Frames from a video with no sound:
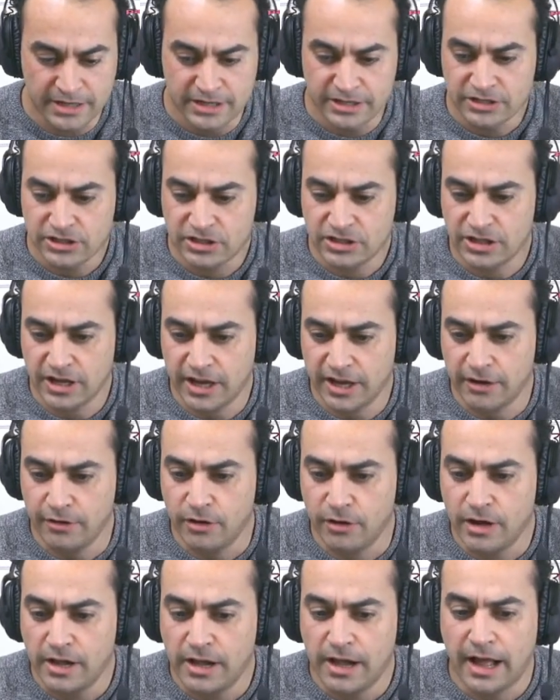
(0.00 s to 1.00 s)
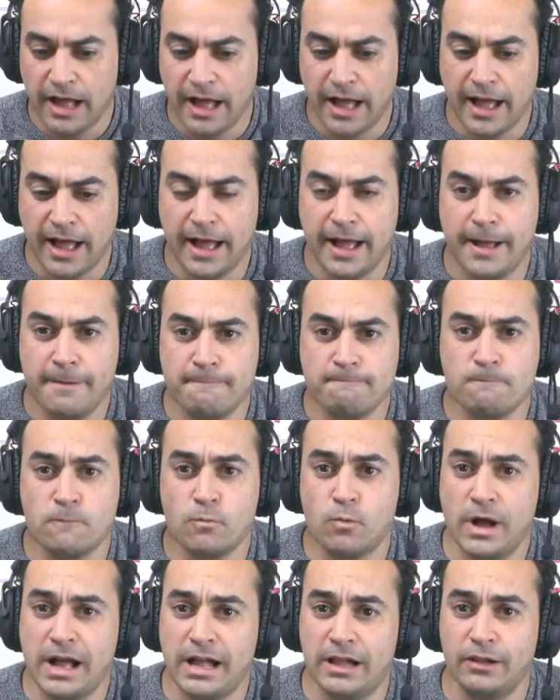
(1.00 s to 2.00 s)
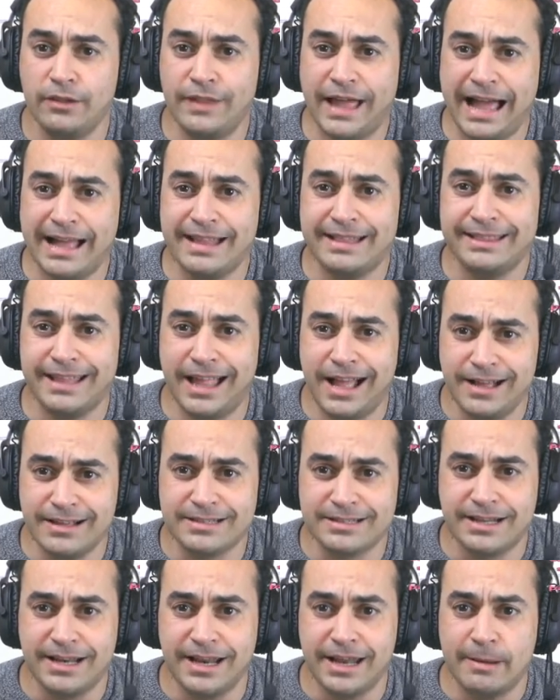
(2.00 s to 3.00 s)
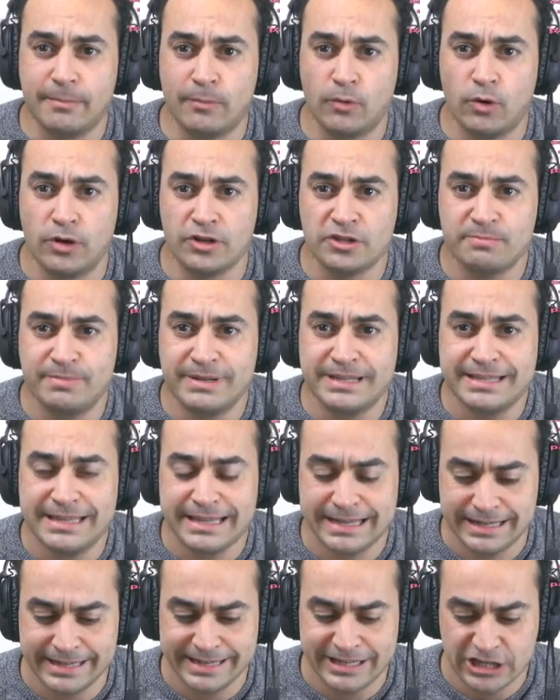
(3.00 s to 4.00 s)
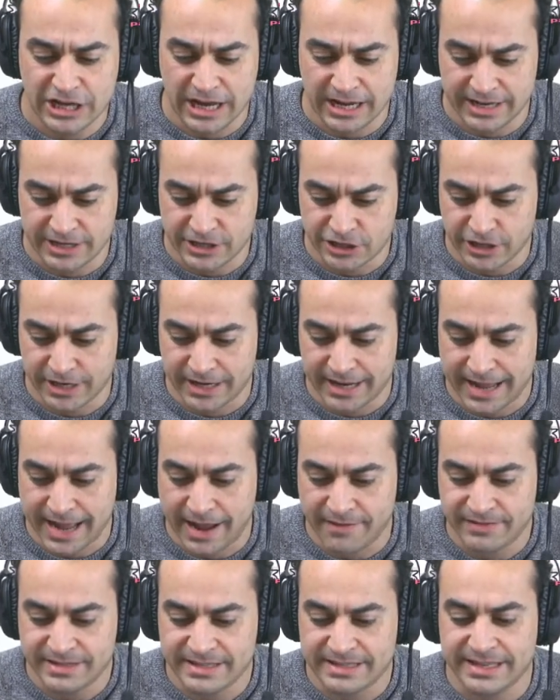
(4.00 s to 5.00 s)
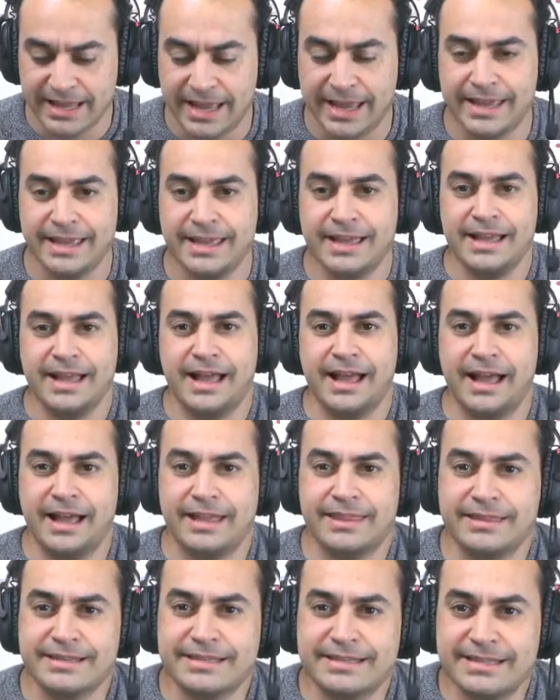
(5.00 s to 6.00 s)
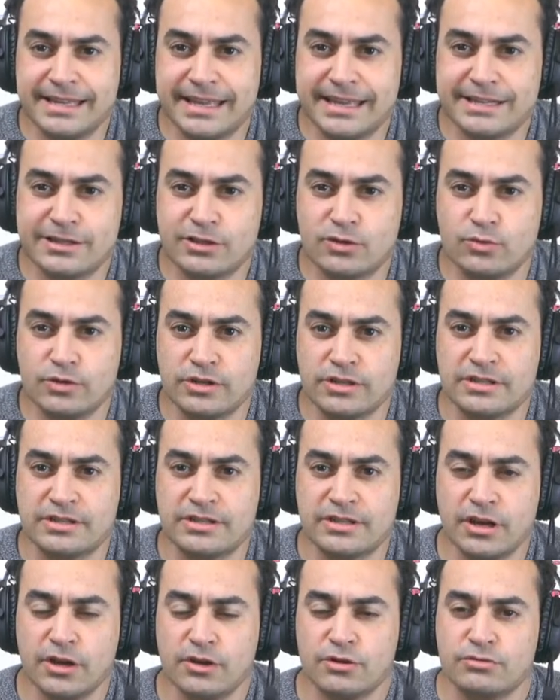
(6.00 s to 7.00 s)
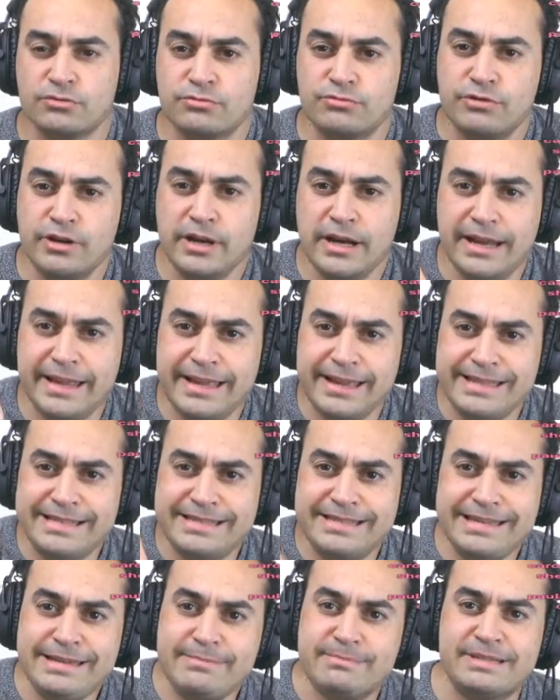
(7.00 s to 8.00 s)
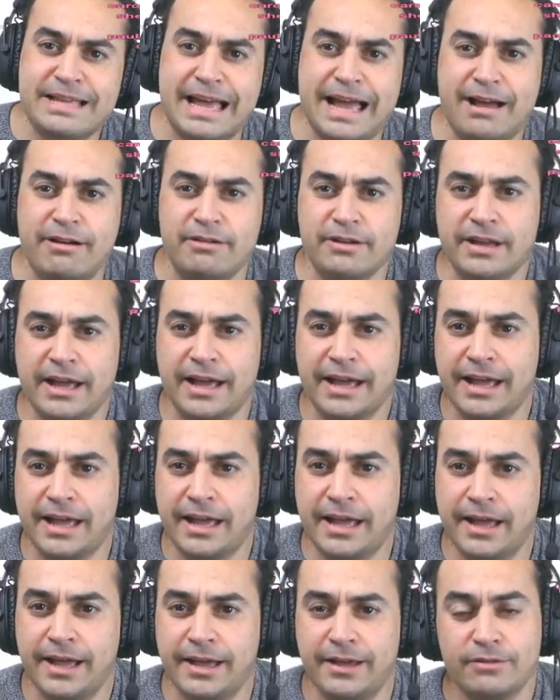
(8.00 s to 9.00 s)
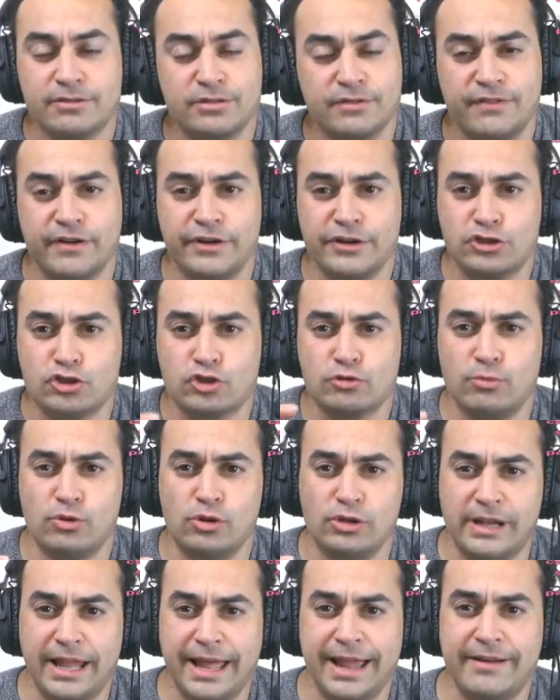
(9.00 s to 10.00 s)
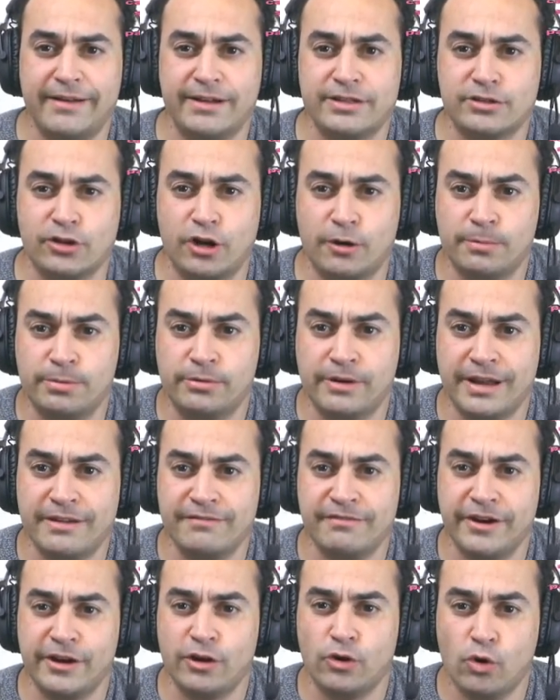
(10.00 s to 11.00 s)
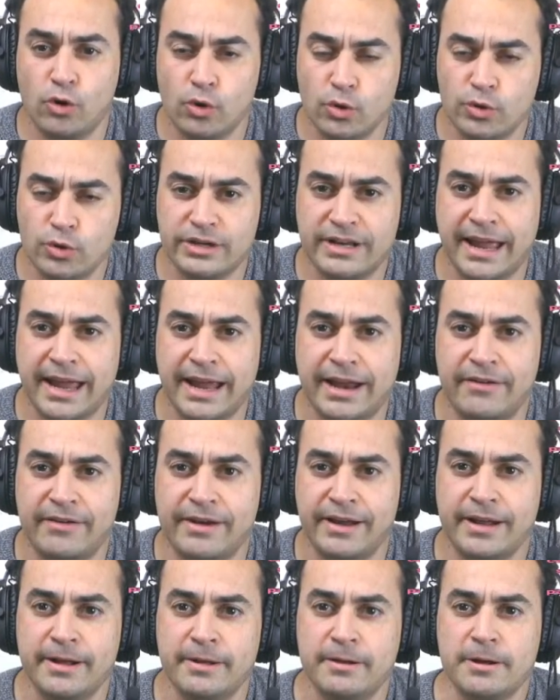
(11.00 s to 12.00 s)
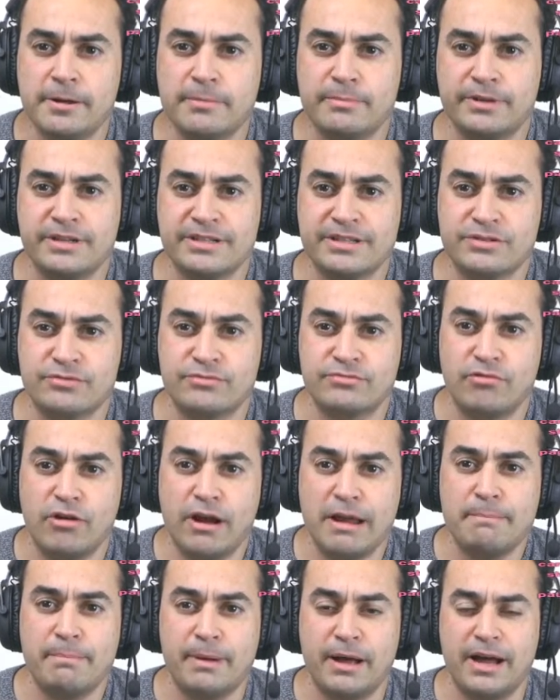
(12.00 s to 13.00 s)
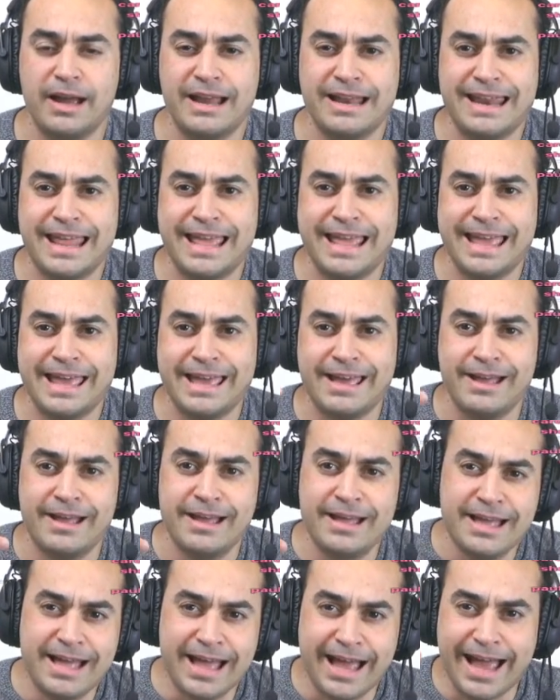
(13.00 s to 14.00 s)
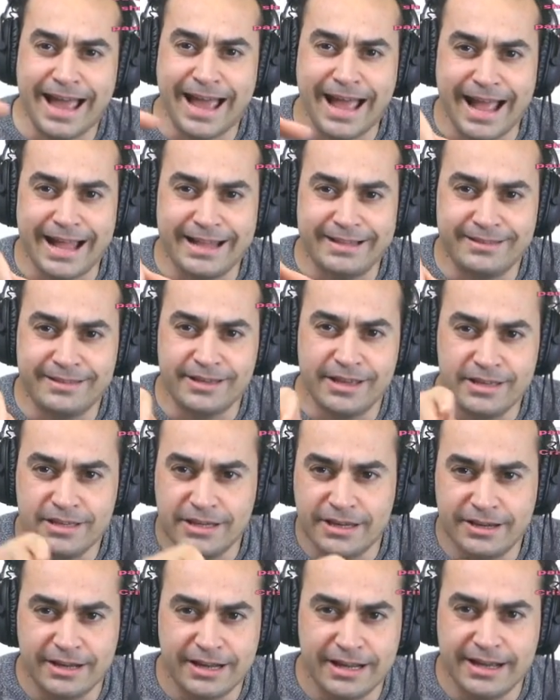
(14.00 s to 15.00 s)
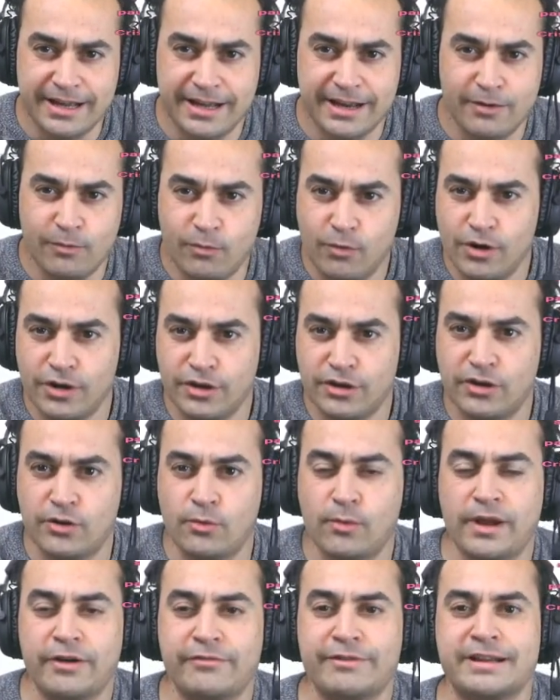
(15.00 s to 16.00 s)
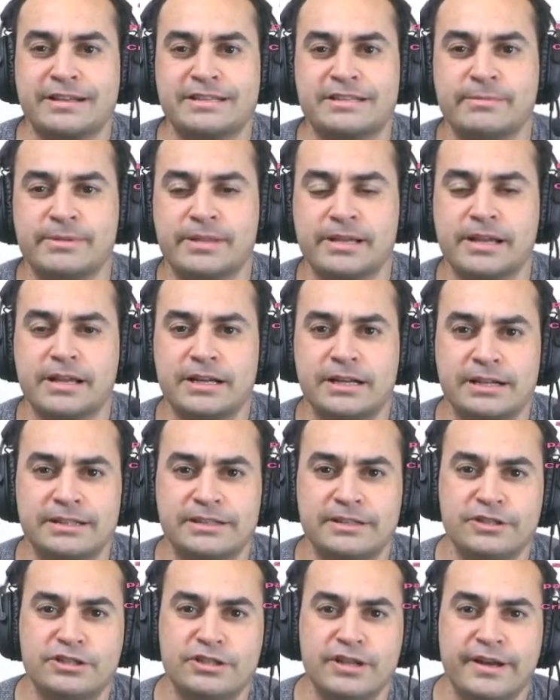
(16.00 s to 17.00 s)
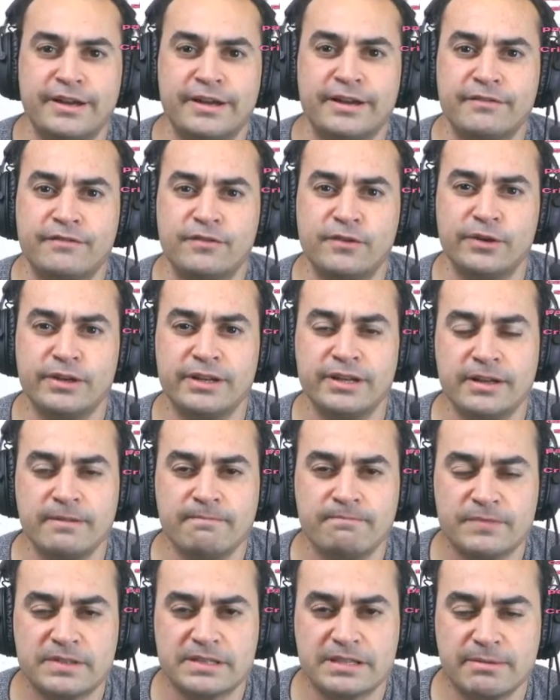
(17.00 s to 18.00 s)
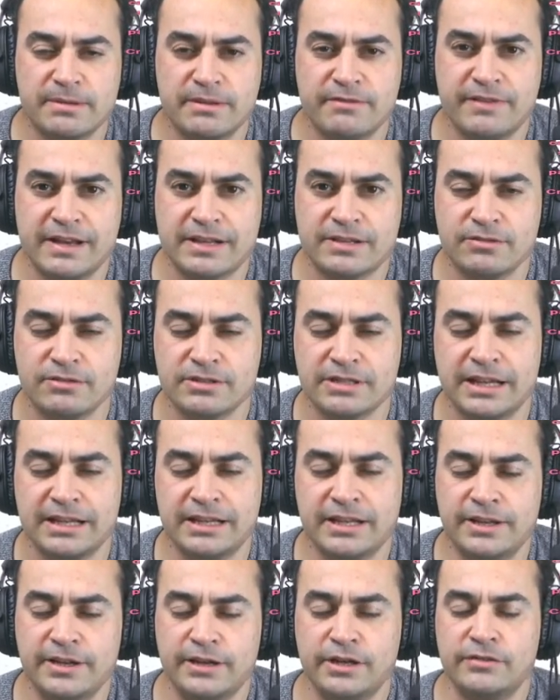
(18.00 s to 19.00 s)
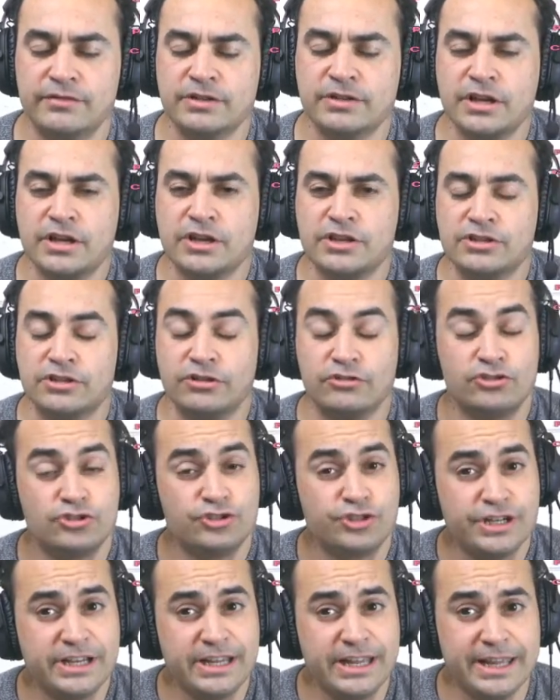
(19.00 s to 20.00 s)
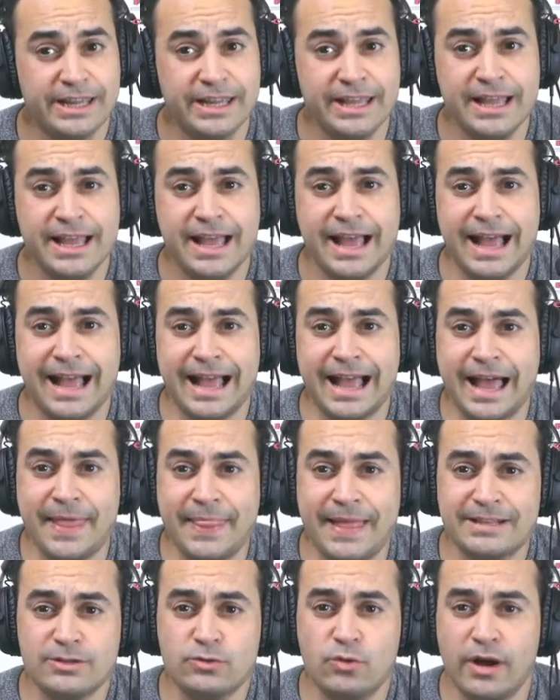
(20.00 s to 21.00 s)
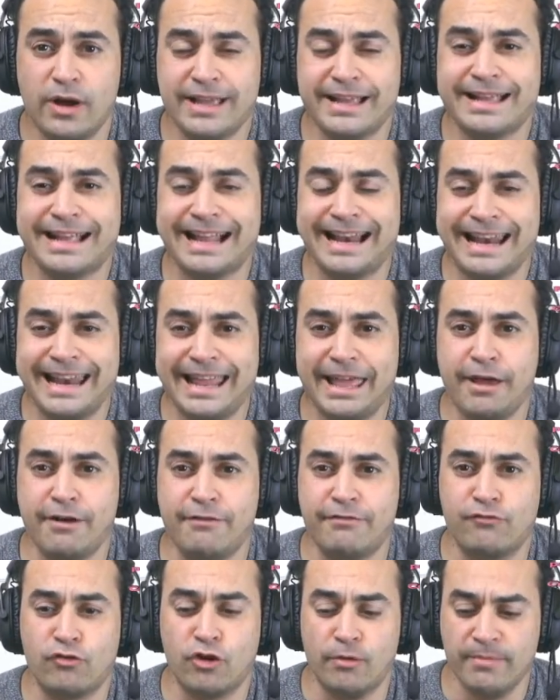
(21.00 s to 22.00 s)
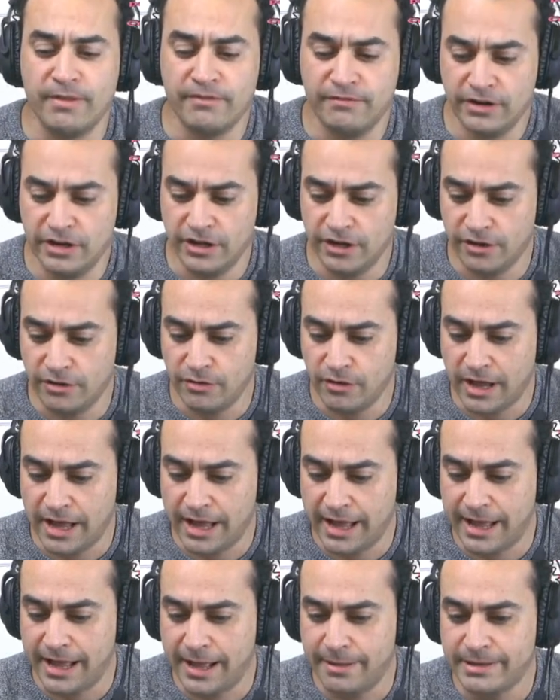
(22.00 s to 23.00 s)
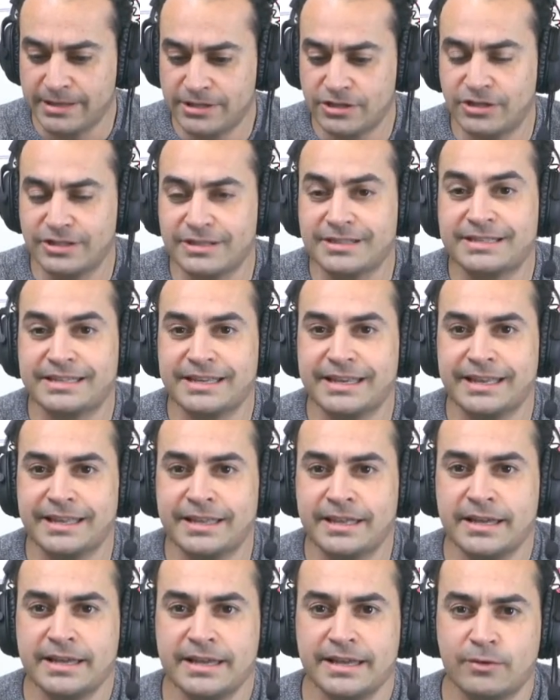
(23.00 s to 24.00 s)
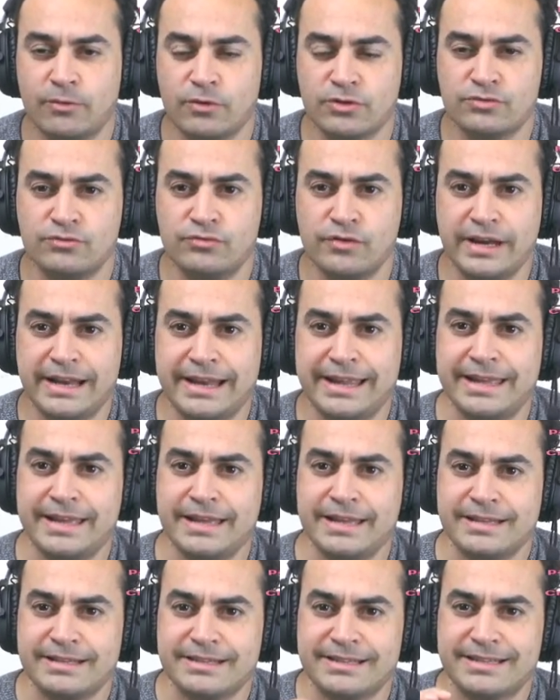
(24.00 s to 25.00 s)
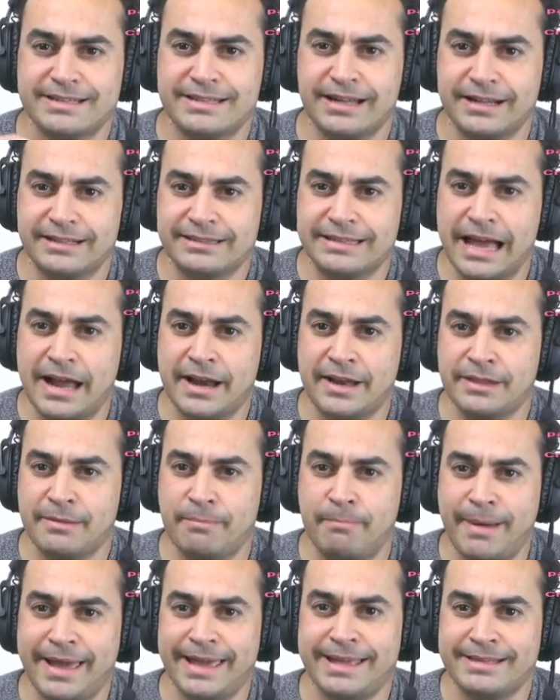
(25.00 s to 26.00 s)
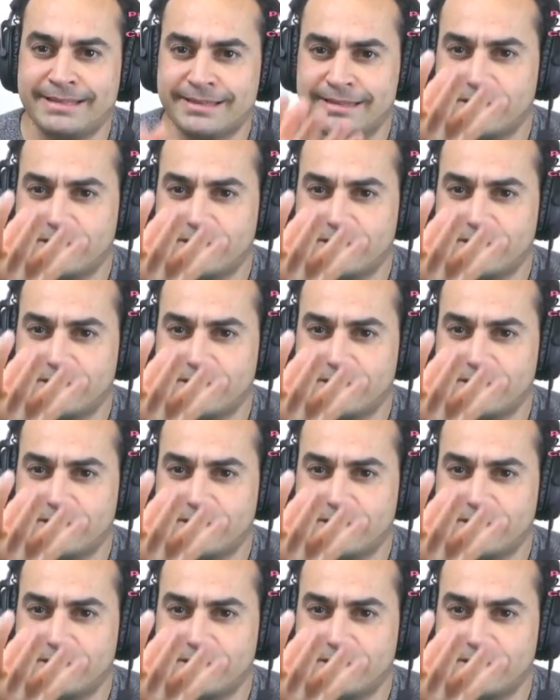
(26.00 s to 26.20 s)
So, well, that last clip was particularly challenging, I have to say. The cyst was really deep down. It was a very small area to operate, very awkward area, because it's right behind the ear, and you've got to kind of work your way around some of the cartilage there and avoid some of the vessels and nerves. So tricky, and that's quite clear from the video. And as you can see, it was really stuck down at the base.